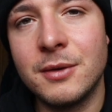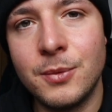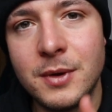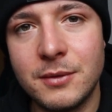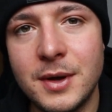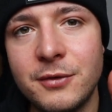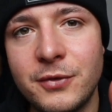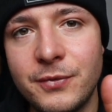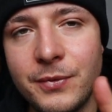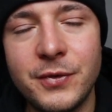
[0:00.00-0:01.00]
One
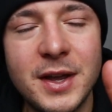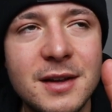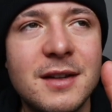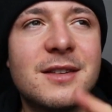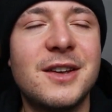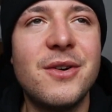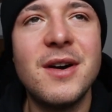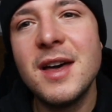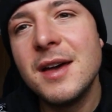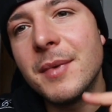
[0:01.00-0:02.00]
thing,
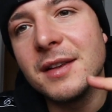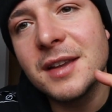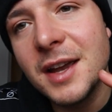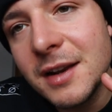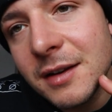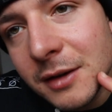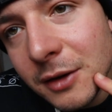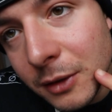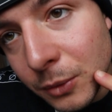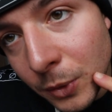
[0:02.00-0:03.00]
so my skin
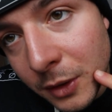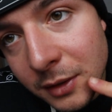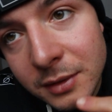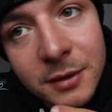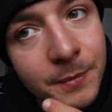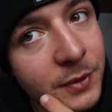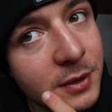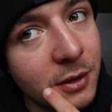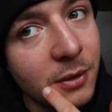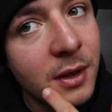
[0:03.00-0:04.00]
got worse.
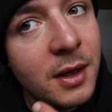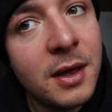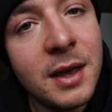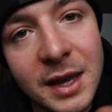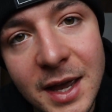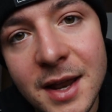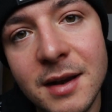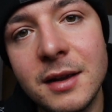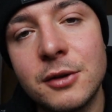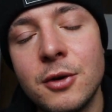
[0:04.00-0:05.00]
So
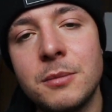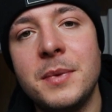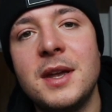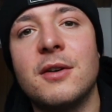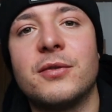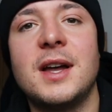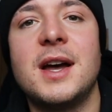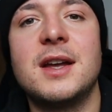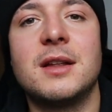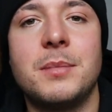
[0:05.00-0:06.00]
again, it could be of
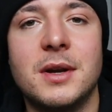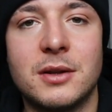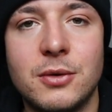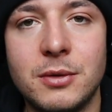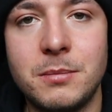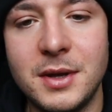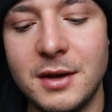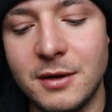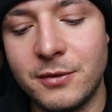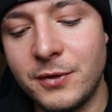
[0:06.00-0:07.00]
diet, but it could
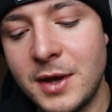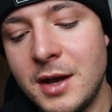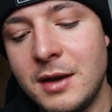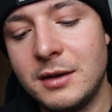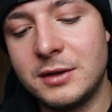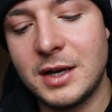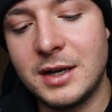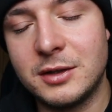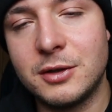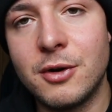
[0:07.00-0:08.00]
be of the
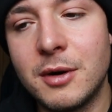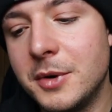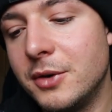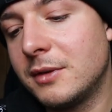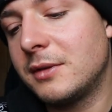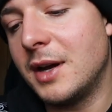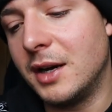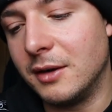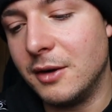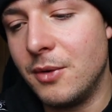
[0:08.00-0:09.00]
changed hormones, I
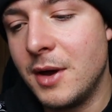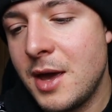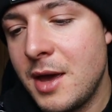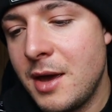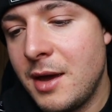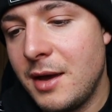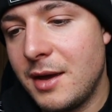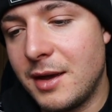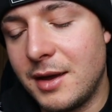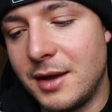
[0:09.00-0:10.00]
don't know.
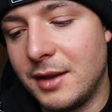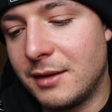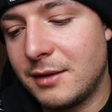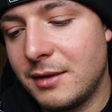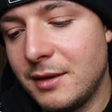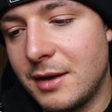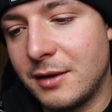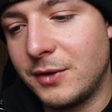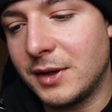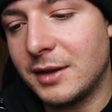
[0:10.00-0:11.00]
And yeah,
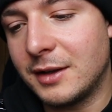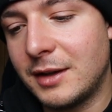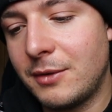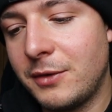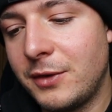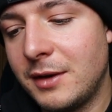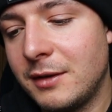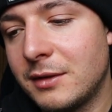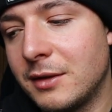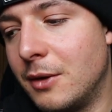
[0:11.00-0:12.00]
I think that's everything.
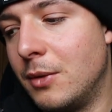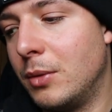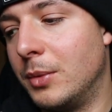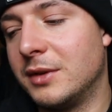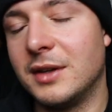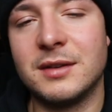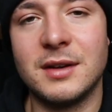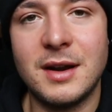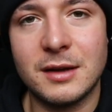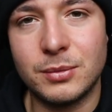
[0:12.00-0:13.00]
So we will see us in
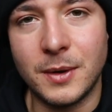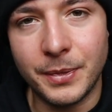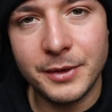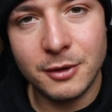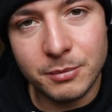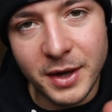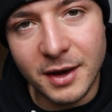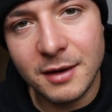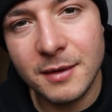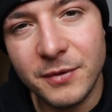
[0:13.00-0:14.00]
the next one.
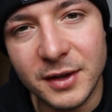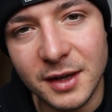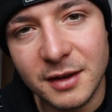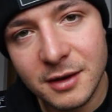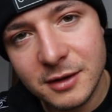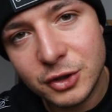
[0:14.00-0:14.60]
Goodbye, Fit Tank.